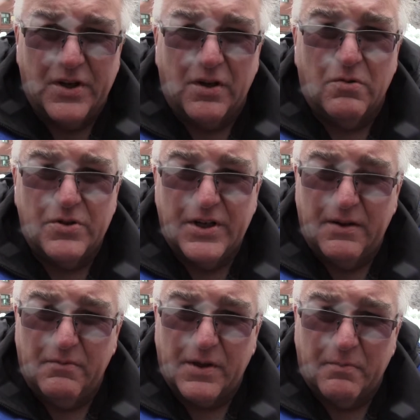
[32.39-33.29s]
to
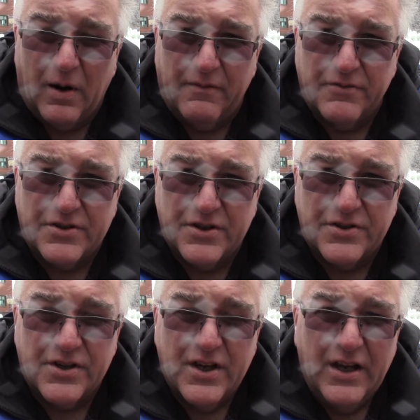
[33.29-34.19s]
negotiate with the
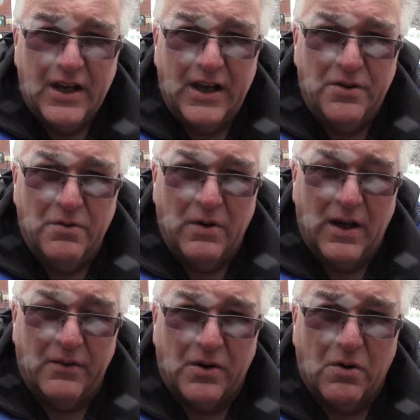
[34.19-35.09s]
provinces a new
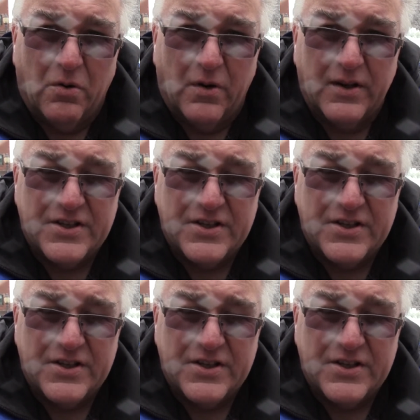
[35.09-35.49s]
health accord.